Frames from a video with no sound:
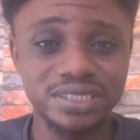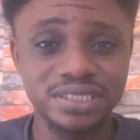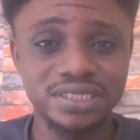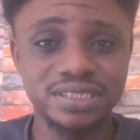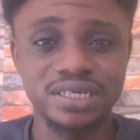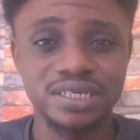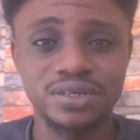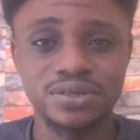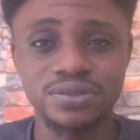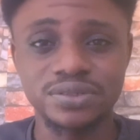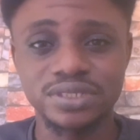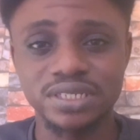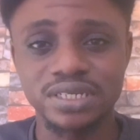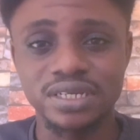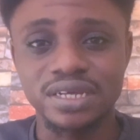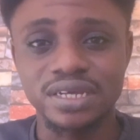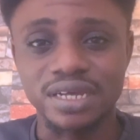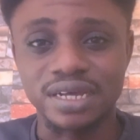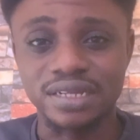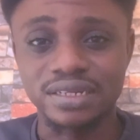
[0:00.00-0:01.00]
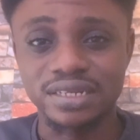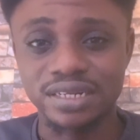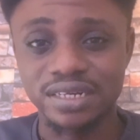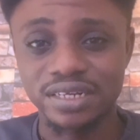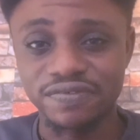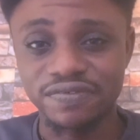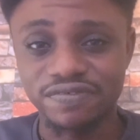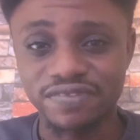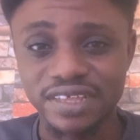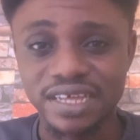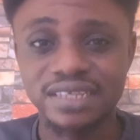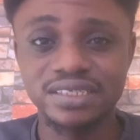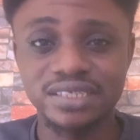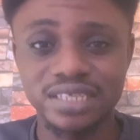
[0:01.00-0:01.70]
6 seconds, and then if that